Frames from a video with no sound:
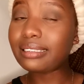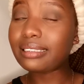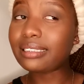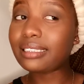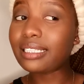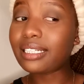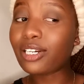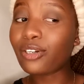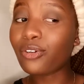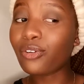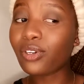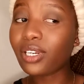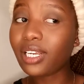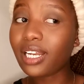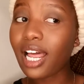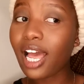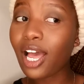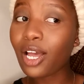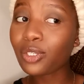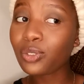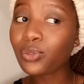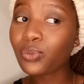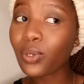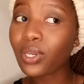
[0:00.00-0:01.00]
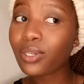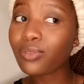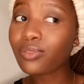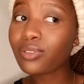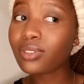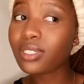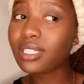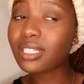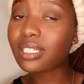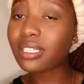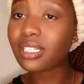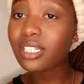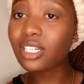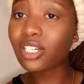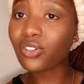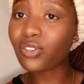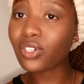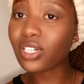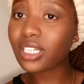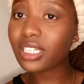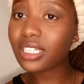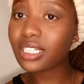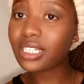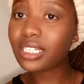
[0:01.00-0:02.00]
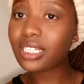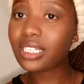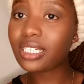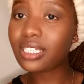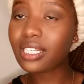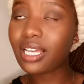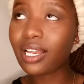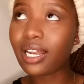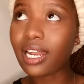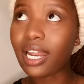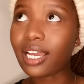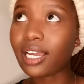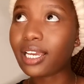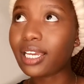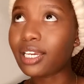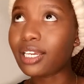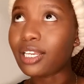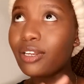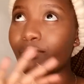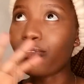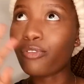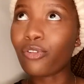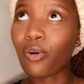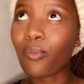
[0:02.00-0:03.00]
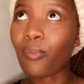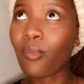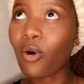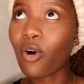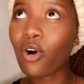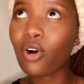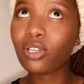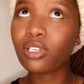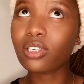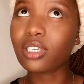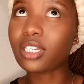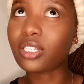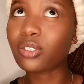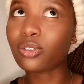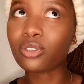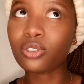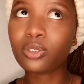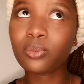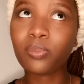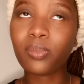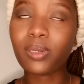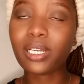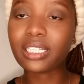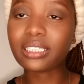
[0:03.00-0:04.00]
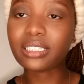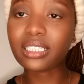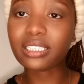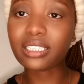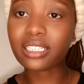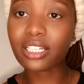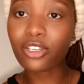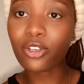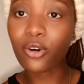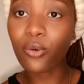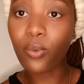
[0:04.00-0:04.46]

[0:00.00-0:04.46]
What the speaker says: the Real Housewives series, like from all those places in the